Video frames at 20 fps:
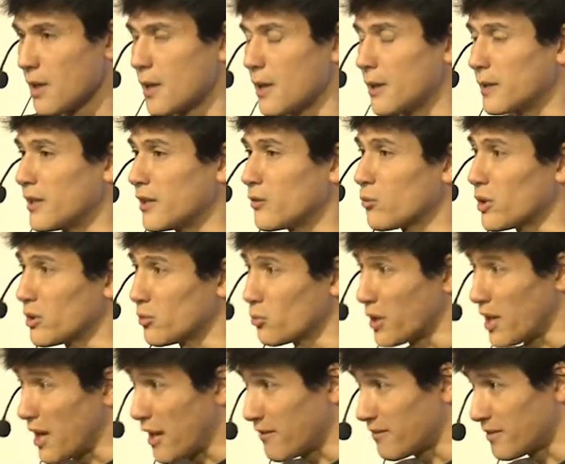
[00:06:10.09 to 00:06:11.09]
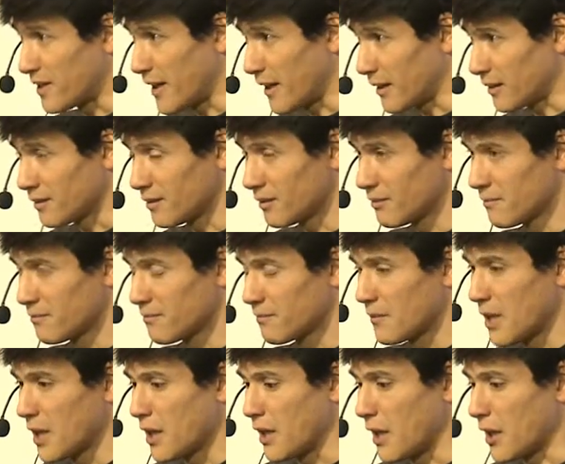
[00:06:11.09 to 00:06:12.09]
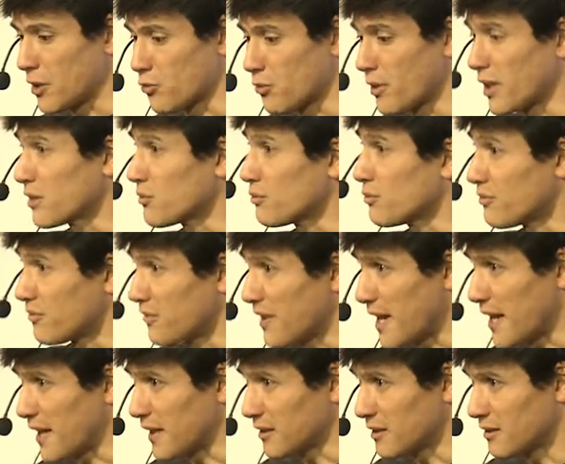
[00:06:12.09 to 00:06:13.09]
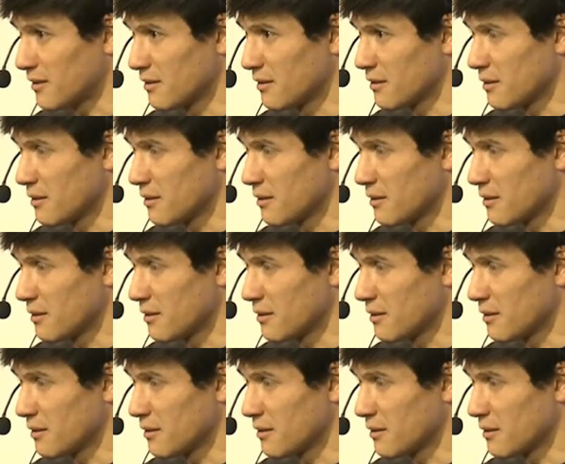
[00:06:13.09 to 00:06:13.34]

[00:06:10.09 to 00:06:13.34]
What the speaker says: And then when we have that, I try to find